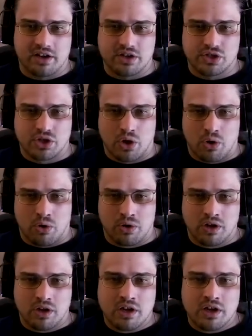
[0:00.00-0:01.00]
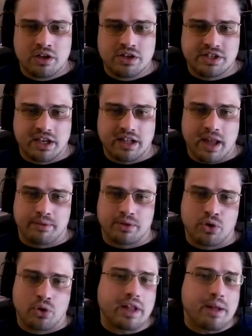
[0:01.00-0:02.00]
So you see, they
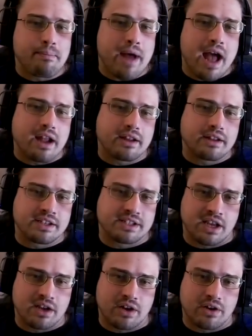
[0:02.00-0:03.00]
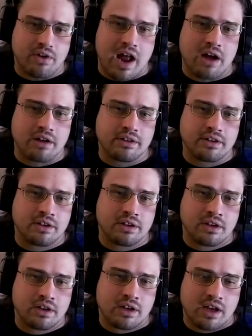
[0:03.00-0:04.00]
throw them back, they stay on the ground,
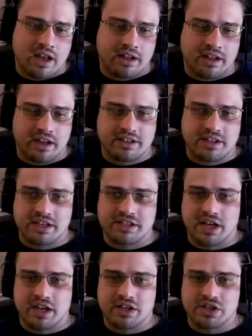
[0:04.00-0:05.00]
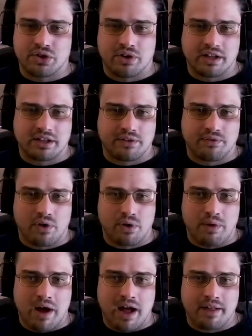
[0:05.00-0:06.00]
and they stay disoriented for a
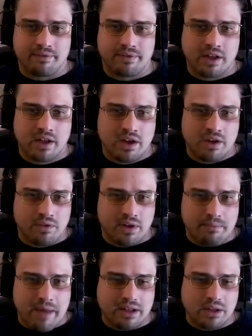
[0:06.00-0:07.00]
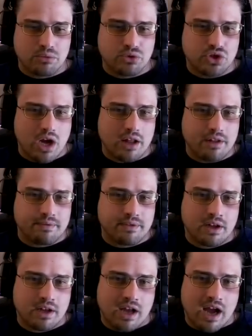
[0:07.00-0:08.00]
while. With Magnum Shot,
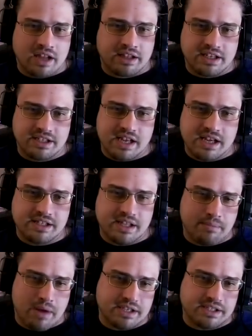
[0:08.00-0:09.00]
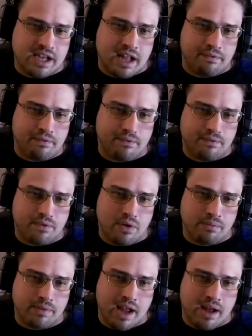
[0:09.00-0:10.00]
I distanced myself
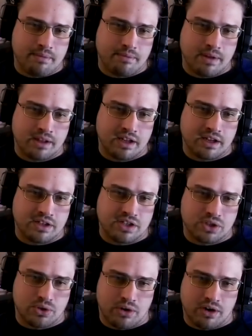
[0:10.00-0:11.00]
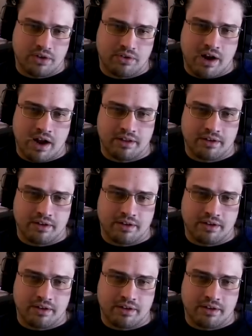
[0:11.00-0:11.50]
from them and they distorted, right?